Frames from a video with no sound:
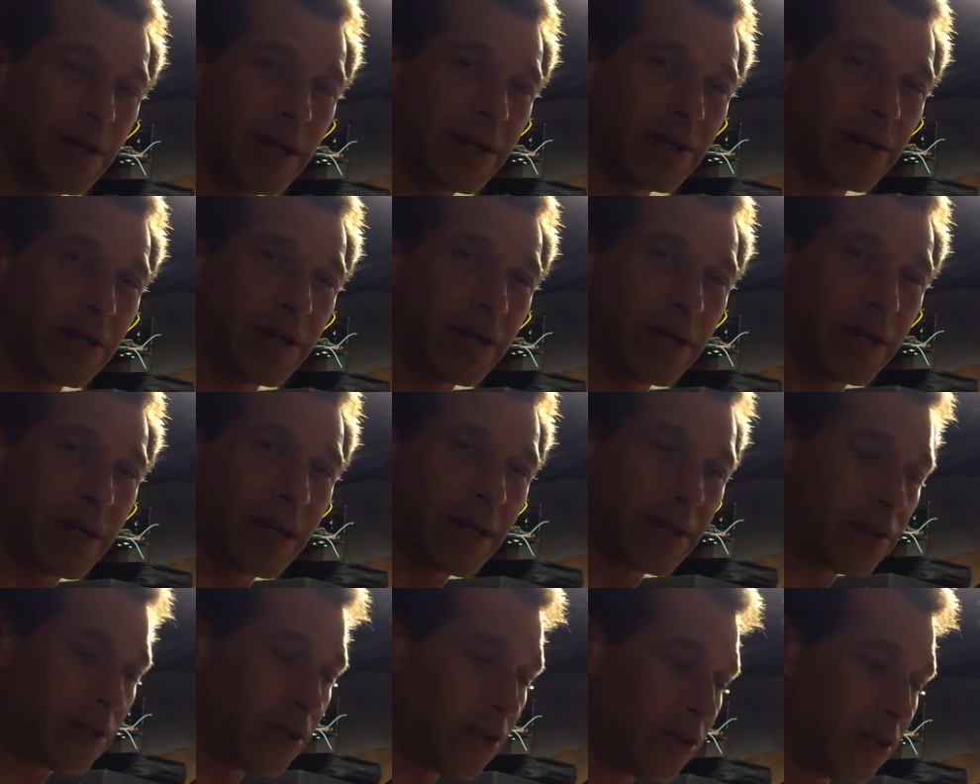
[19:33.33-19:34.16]
And you're going to
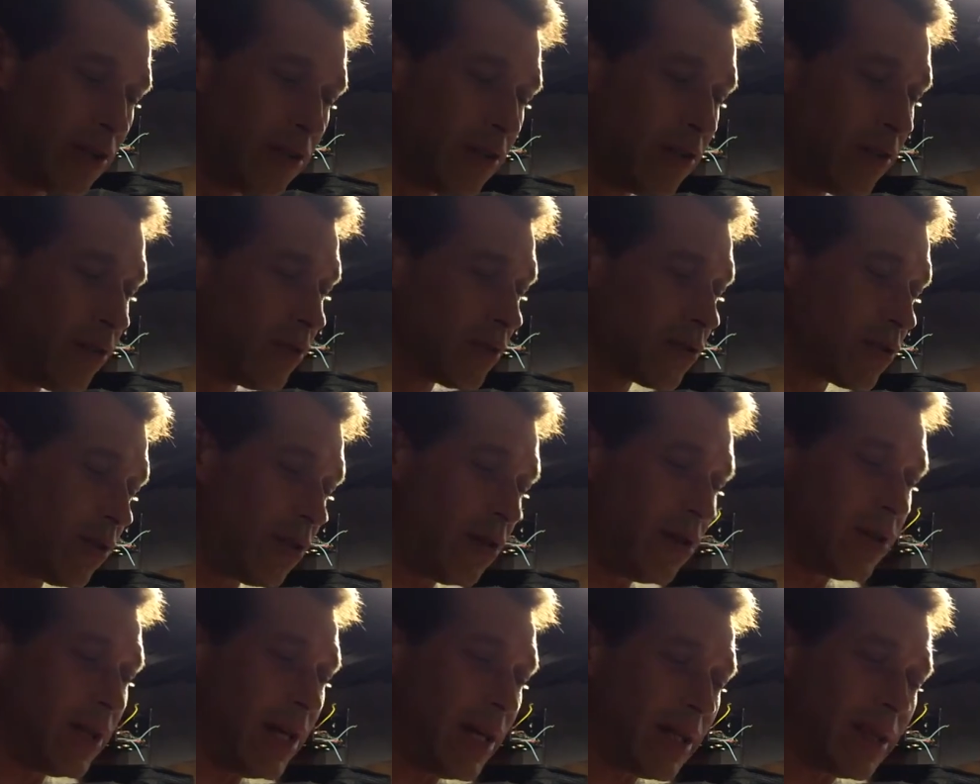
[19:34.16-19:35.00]
get to use
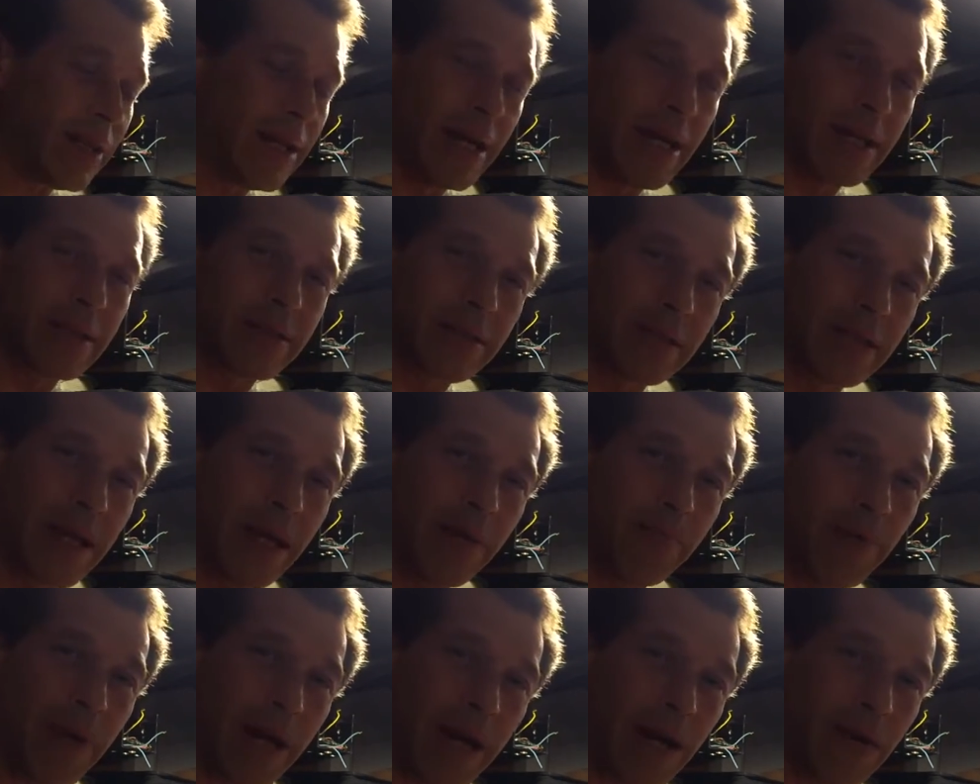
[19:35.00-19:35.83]
all that last of
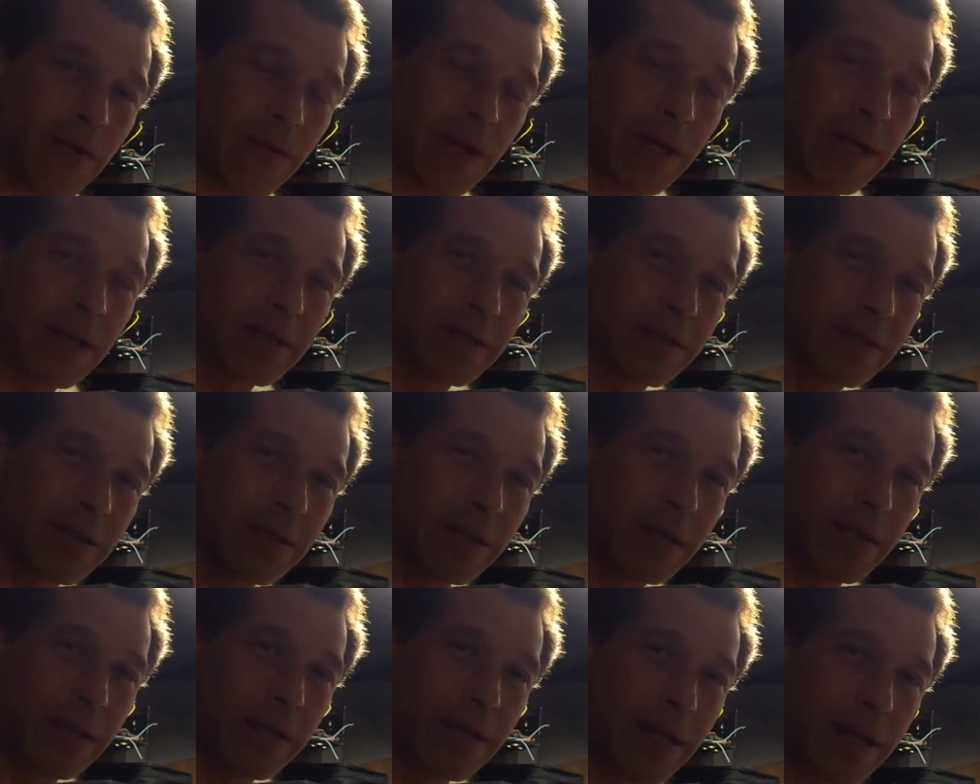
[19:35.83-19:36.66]
that power that's
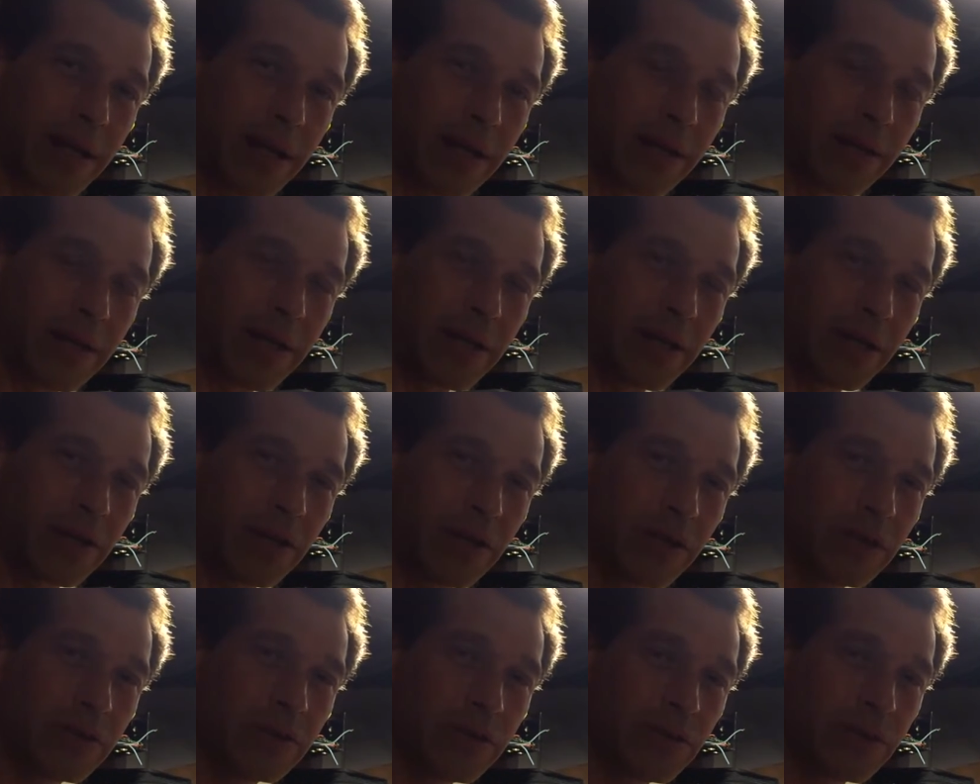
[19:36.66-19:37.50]
sitting in there that you
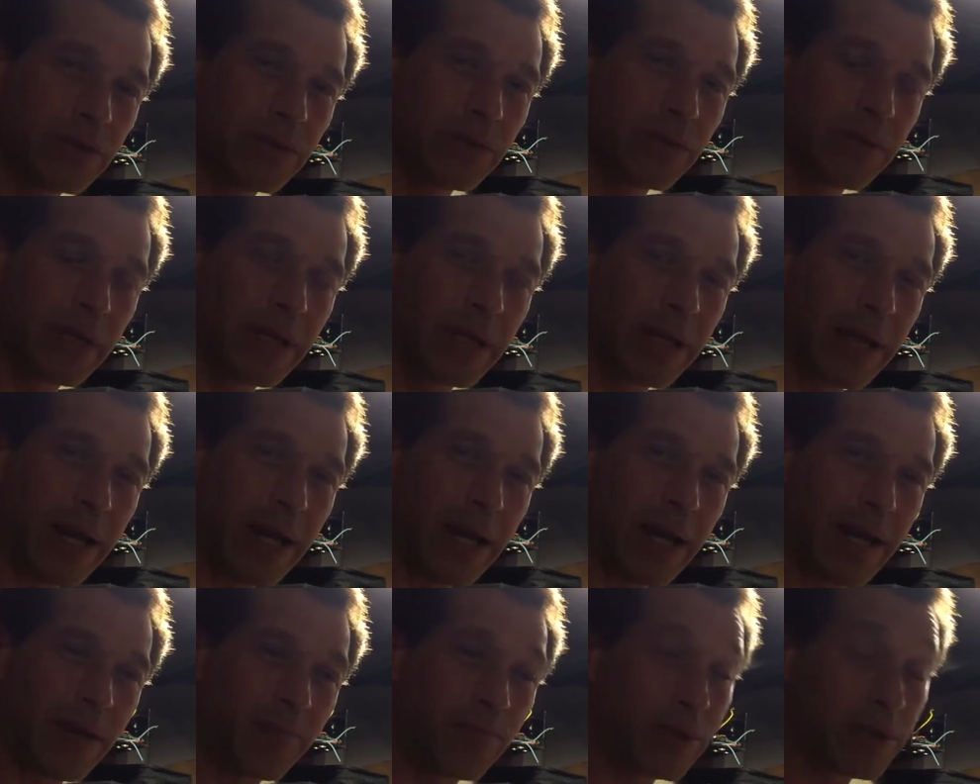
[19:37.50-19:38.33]
couldn't do it in
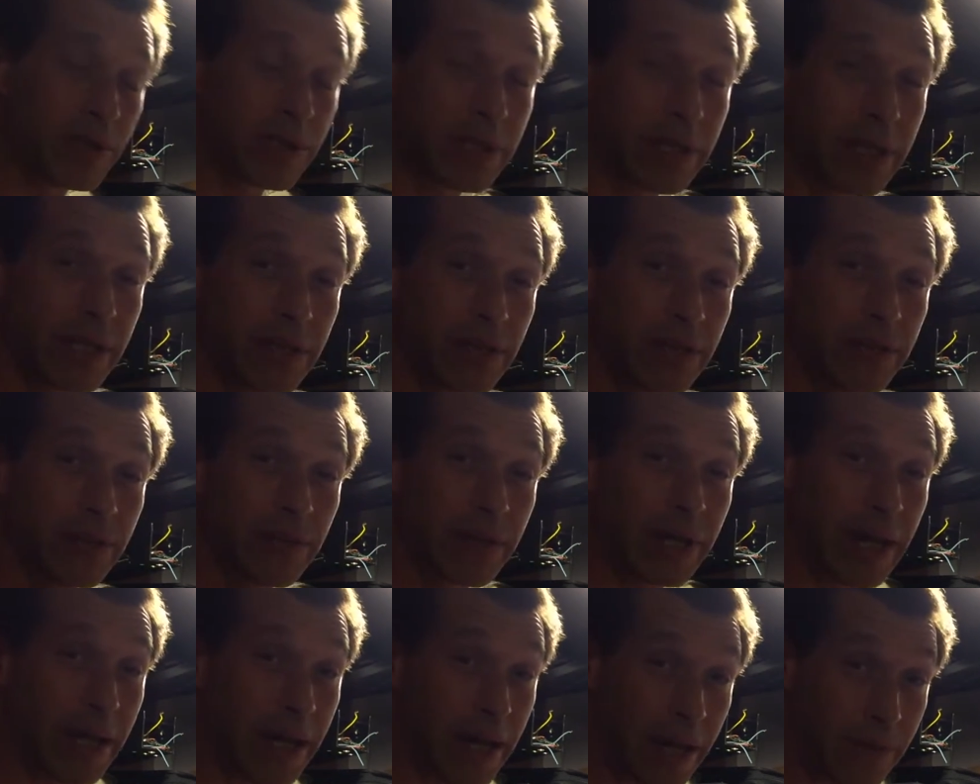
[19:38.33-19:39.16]
amp, but you can
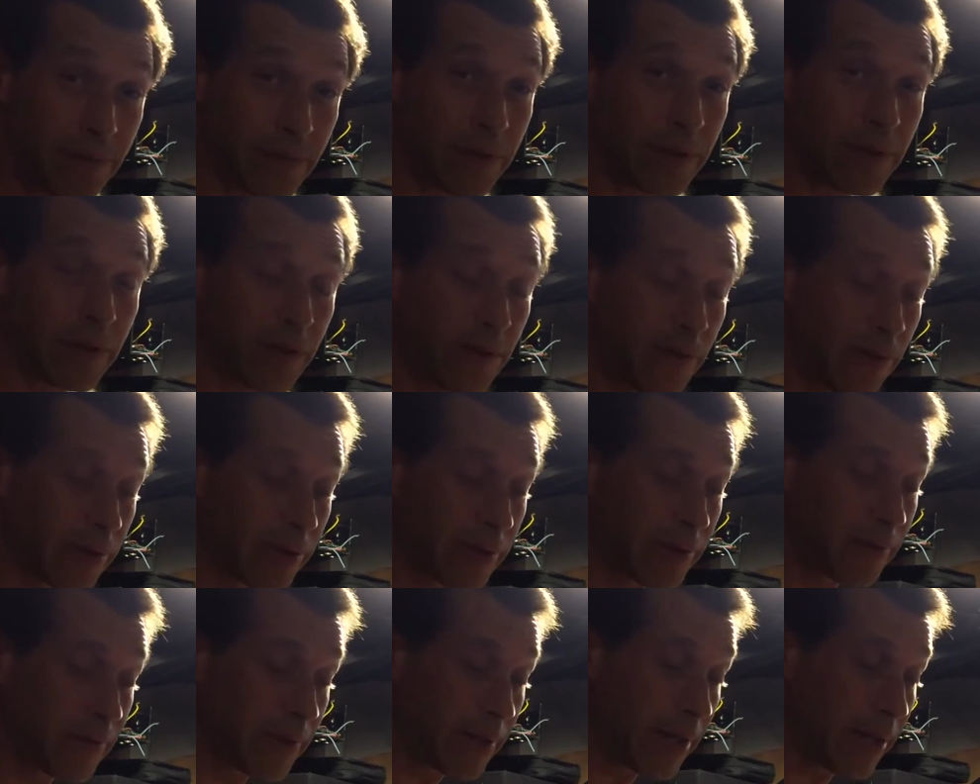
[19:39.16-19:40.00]
do it 1/2 or
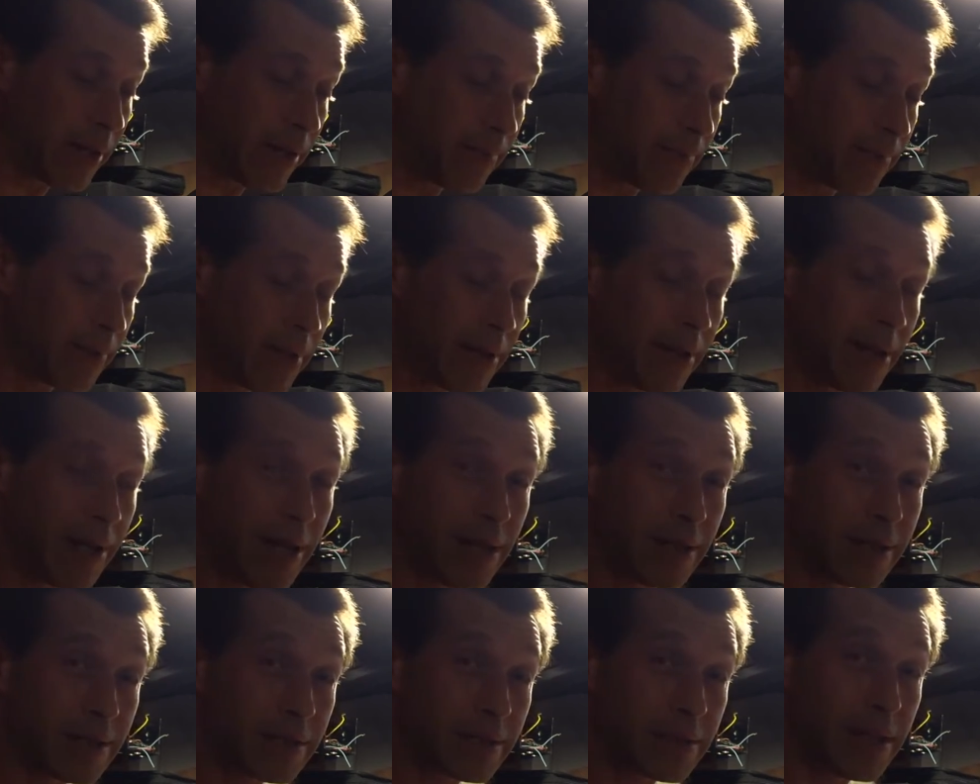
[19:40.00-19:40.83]
1/4 of an amp.
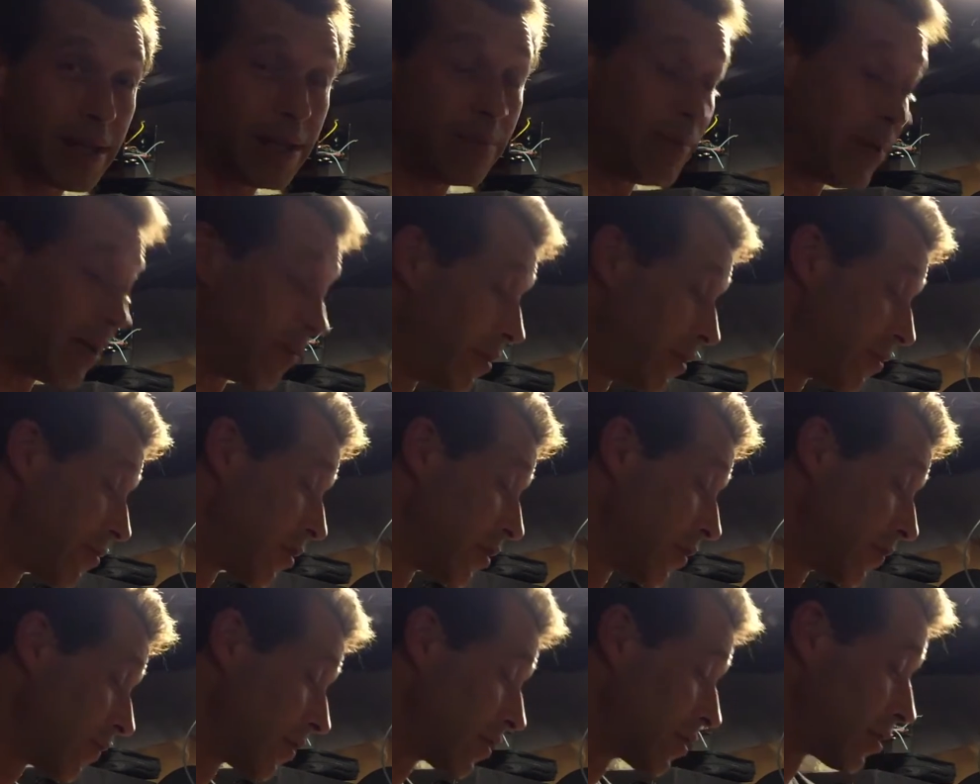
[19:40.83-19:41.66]
And the same may be
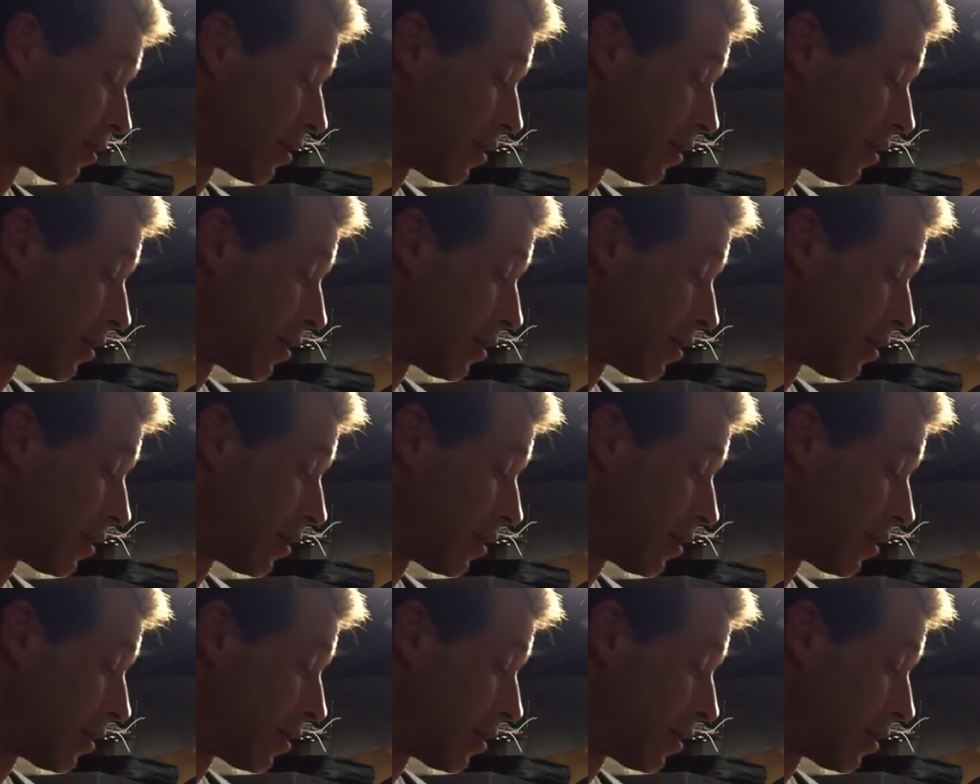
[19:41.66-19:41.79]
true for